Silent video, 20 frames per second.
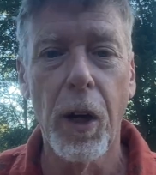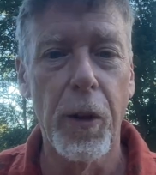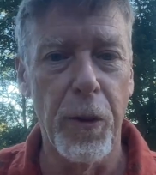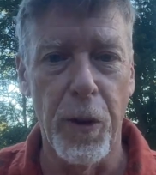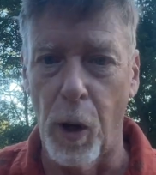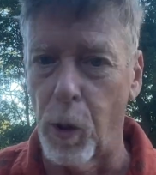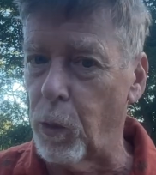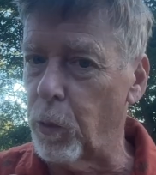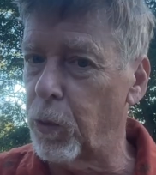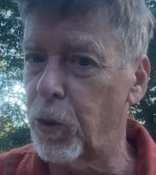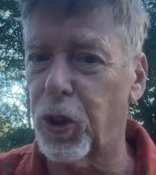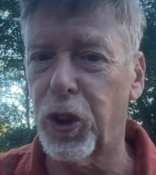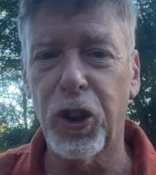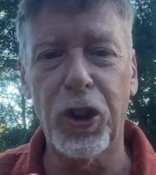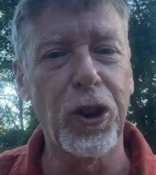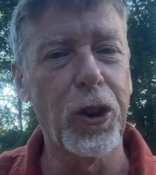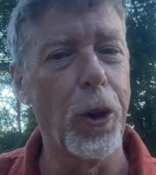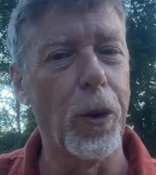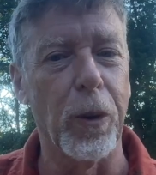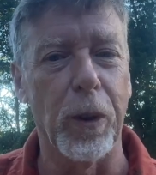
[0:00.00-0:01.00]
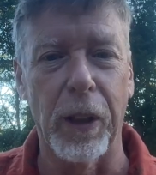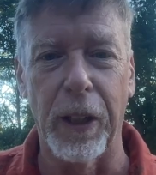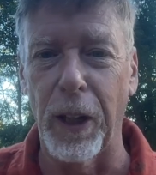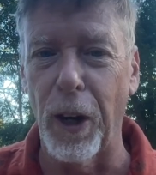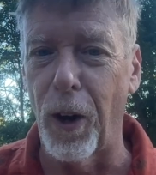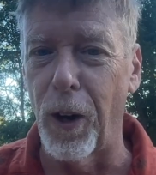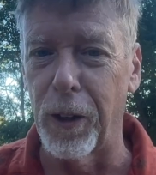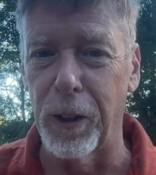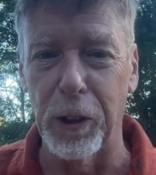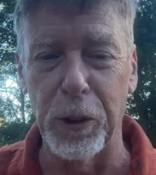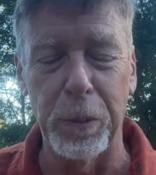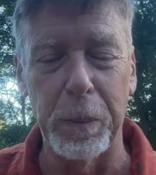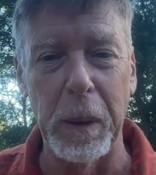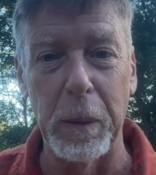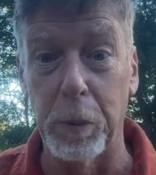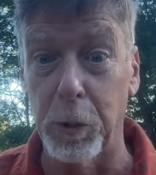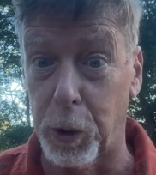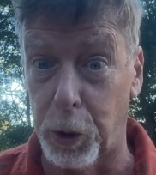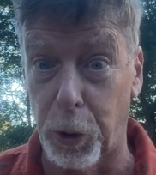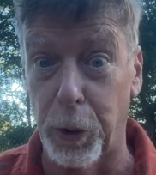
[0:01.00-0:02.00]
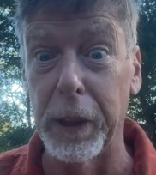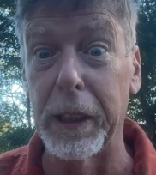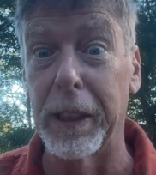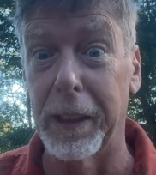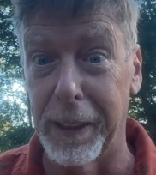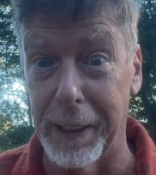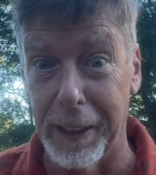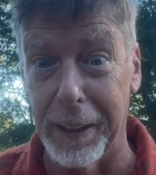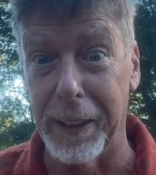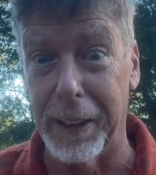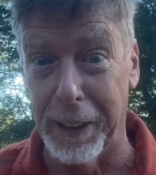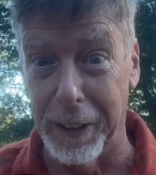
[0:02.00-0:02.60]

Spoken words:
though certainly all those people treated